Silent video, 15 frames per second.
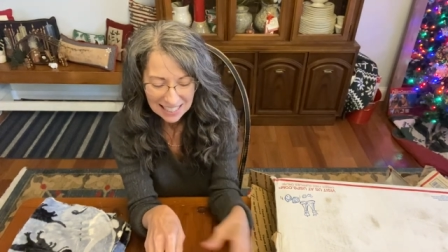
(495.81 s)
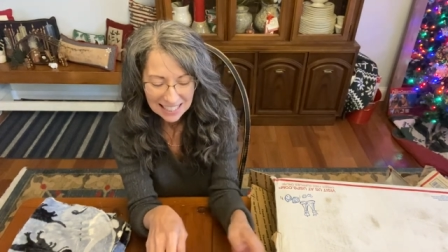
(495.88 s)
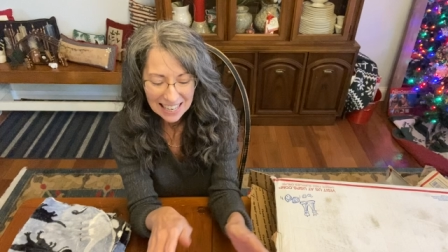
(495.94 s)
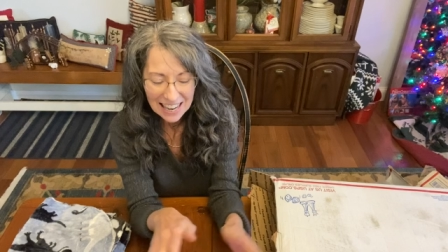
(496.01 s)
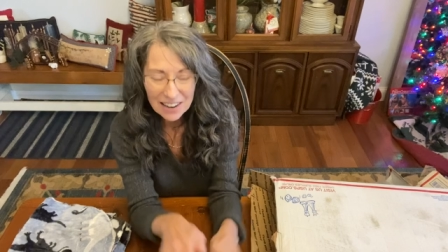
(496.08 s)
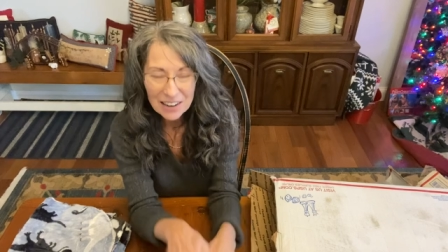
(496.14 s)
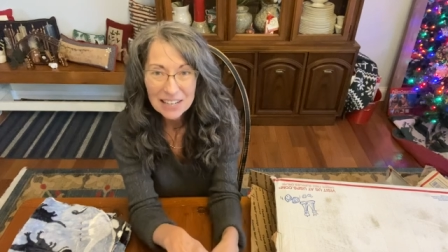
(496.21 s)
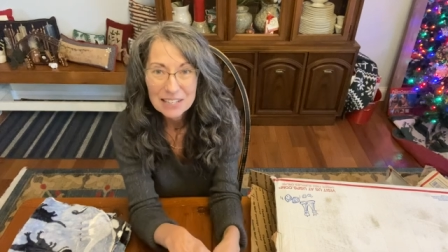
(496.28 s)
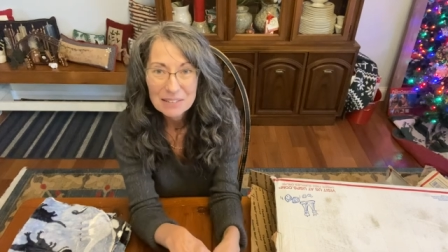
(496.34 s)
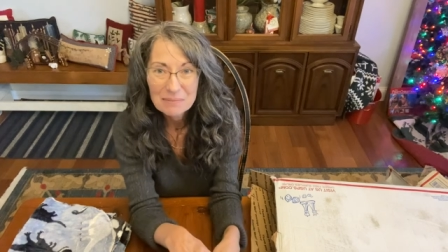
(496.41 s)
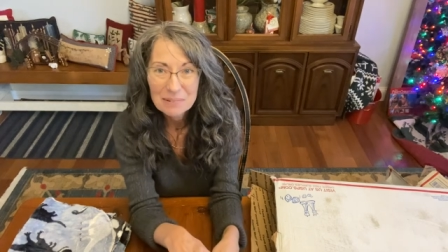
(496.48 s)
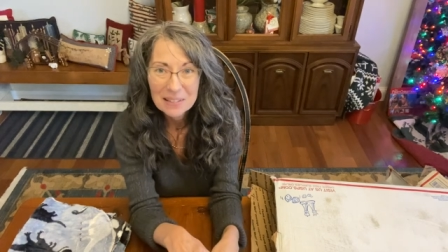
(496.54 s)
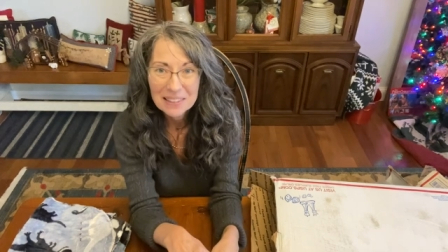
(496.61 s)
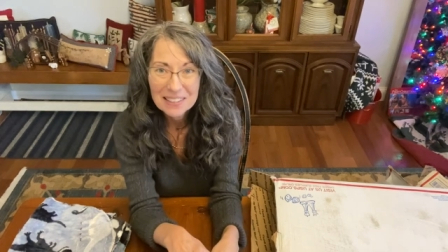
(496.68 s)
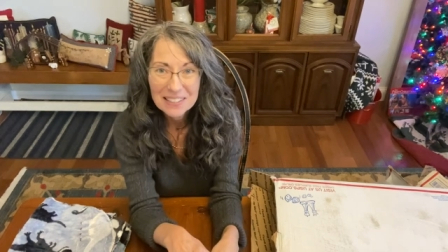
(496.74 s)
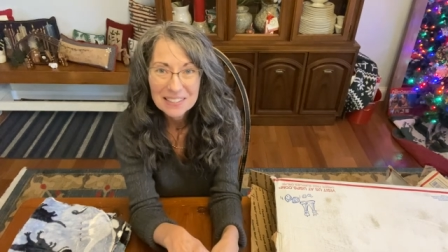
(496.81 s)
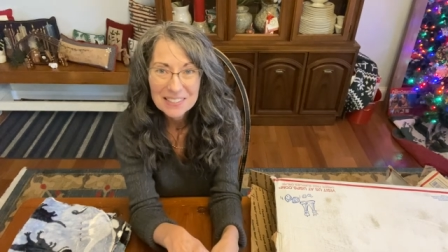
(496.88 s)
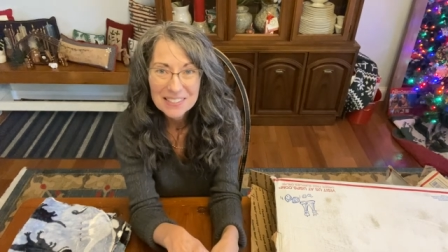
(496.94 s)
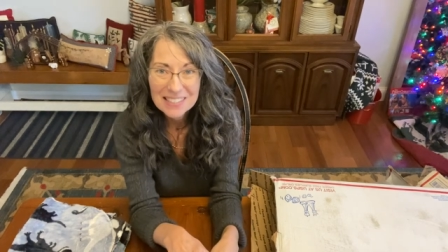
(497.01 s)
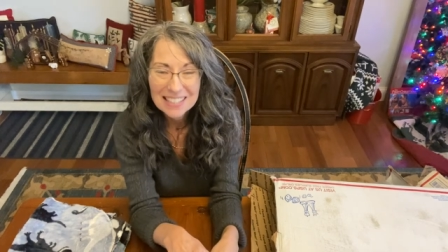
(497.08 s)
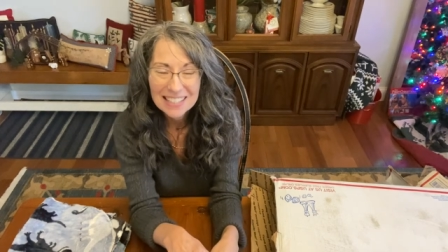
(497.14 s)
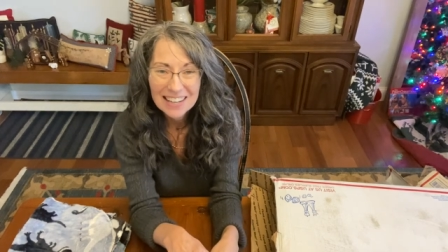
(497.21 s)
Now I can put
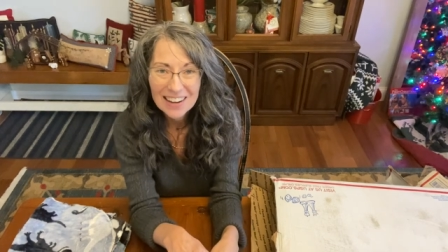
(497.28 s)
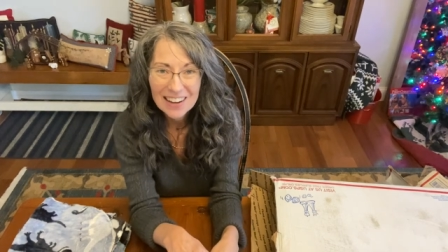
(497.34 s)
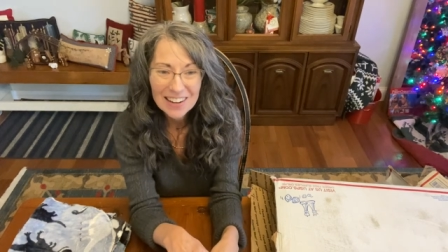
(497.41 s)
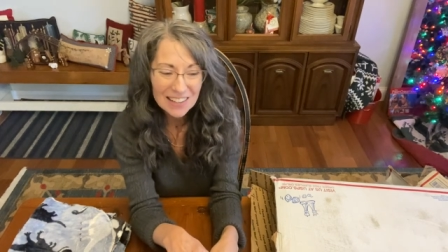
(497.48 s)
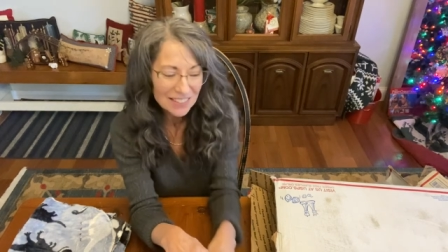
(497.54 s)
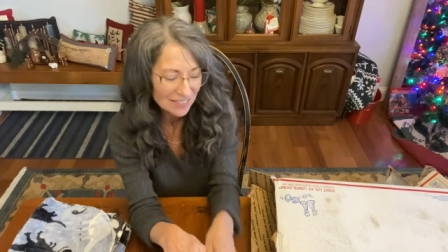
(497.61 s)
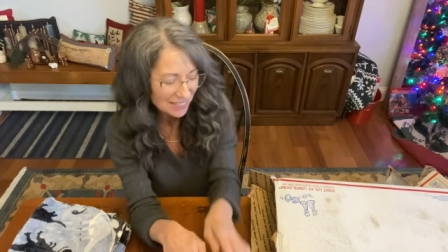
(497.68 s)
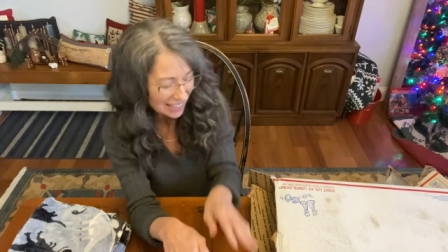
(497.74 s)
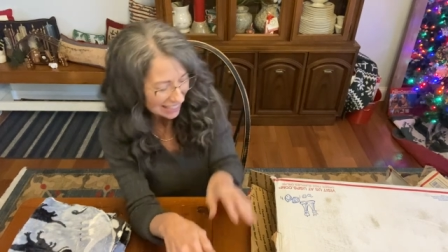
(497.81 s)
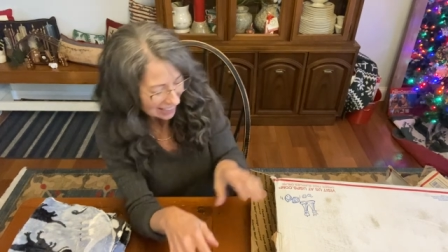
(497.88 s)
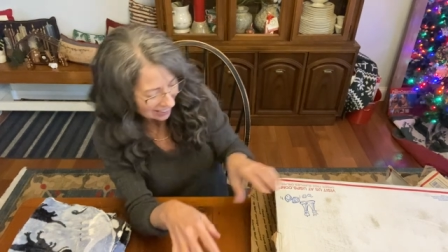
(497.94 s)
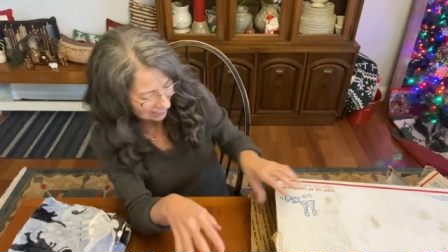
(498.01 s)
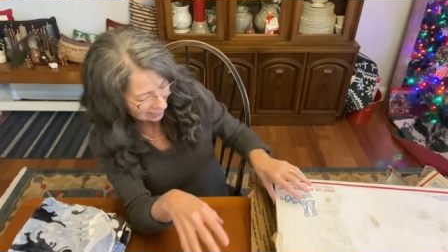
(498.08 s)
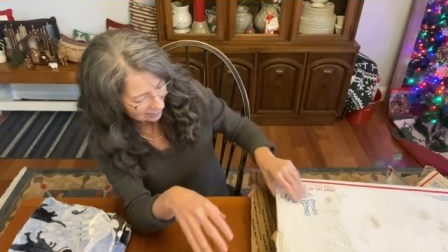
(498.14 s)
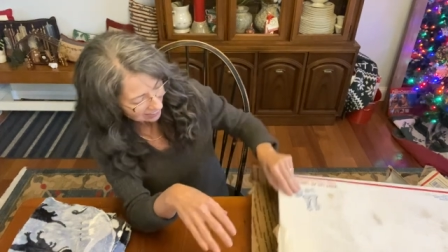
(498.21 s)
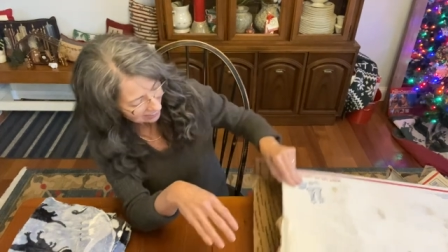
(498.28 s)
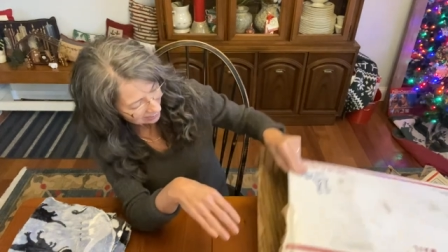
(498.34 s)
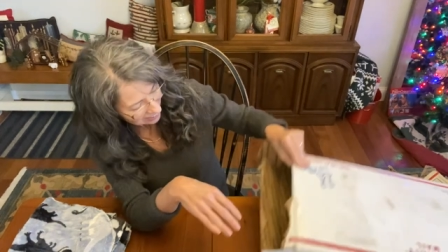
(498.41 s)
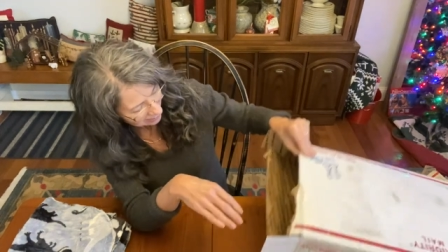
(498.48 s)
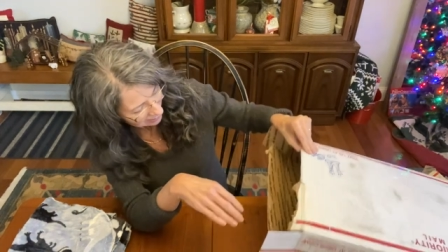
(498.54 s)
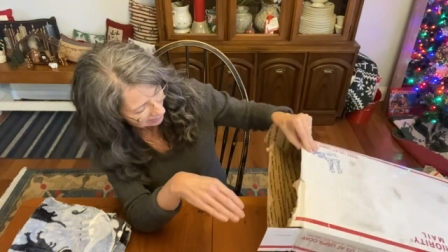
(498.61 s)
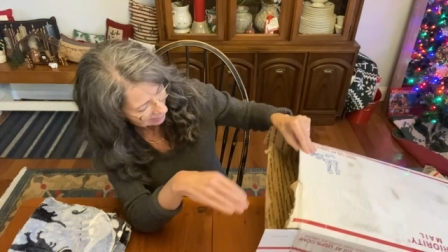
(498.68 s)
those in all my
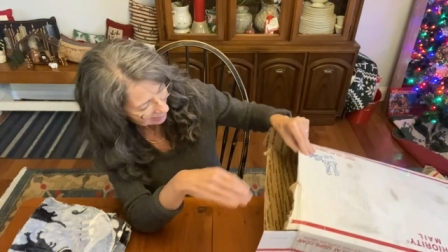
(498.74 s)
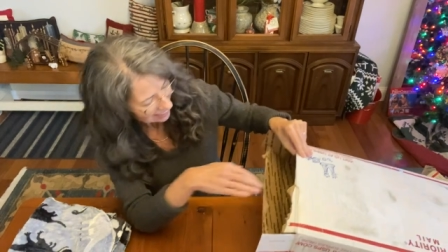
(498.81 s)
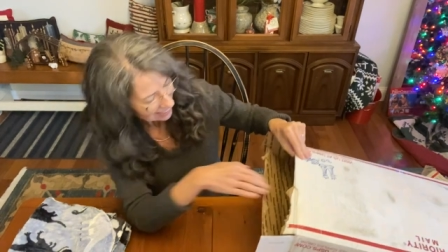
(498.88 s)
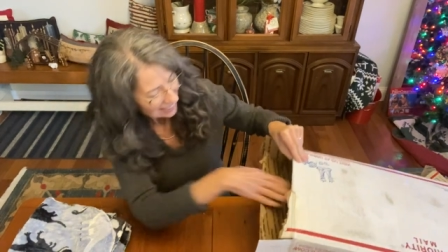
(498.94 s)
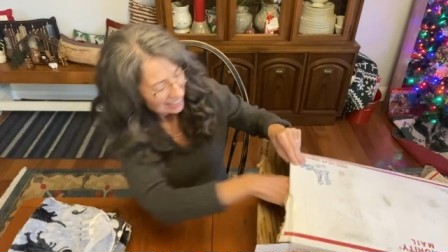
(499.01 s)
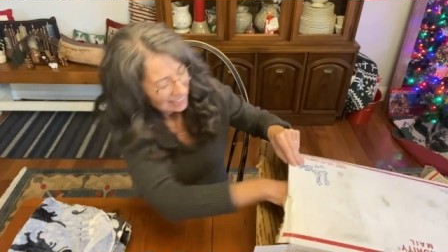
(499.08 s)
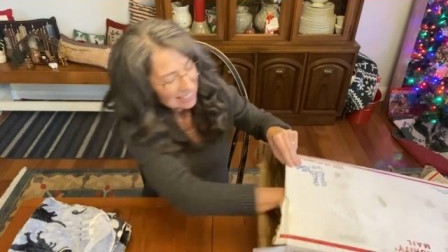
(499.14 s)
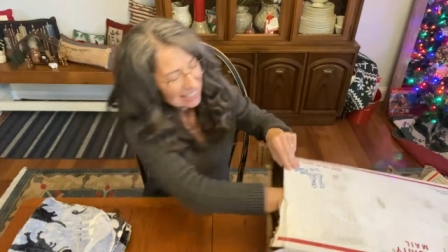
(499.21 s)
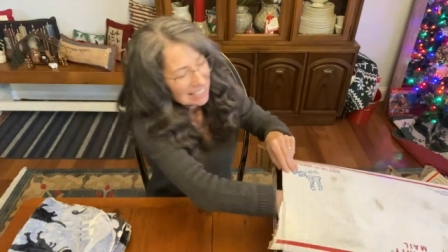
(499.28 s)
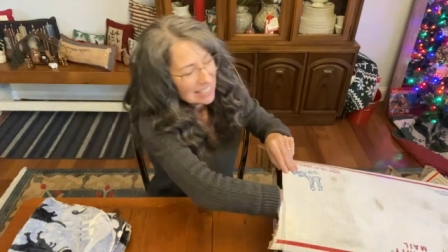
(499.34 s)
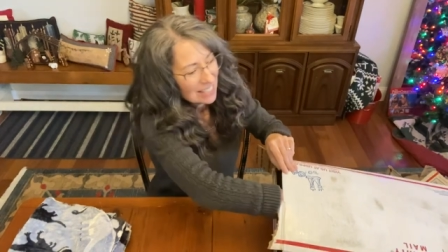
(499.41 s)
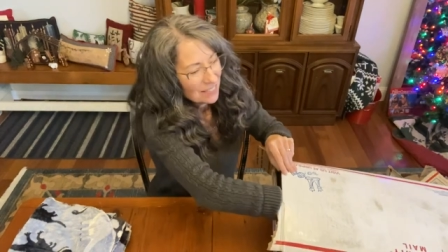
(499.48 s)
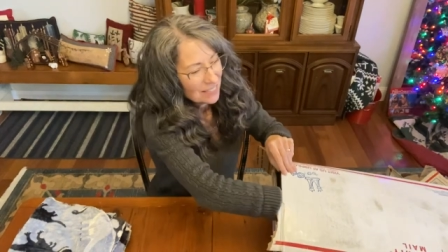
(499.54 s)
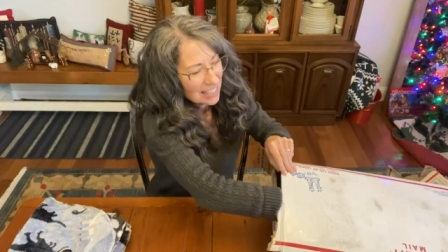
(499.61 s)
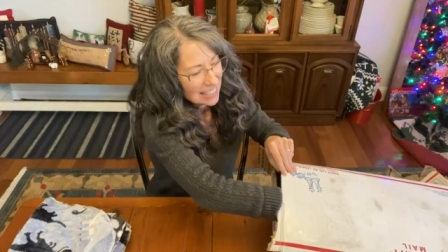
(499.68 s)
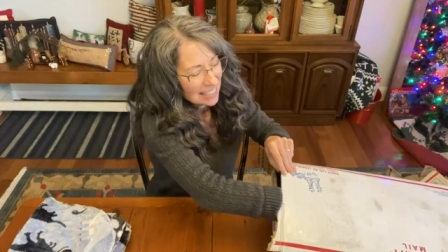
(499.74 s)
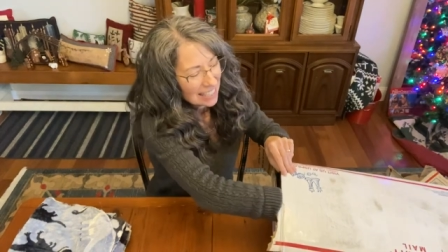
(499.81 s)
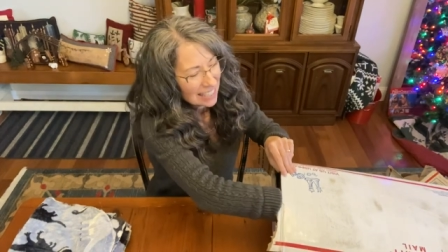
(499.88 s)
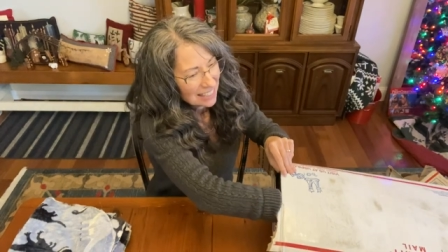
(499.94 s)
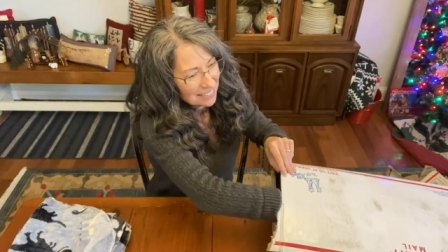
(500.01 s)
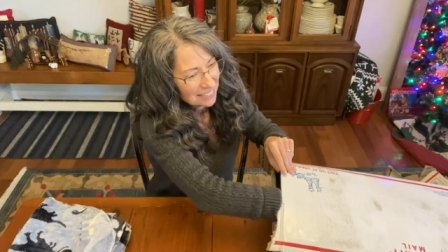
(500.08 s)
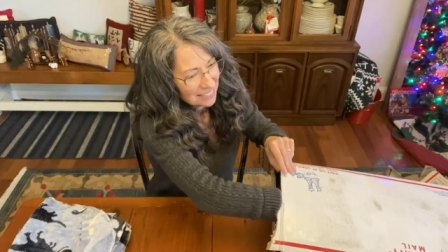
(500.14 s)
girl she sent me
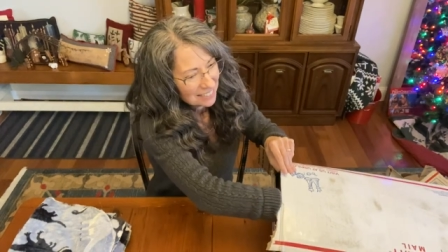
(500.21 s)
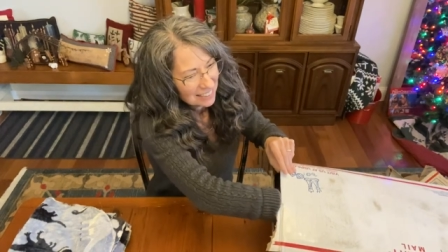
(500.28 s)
enough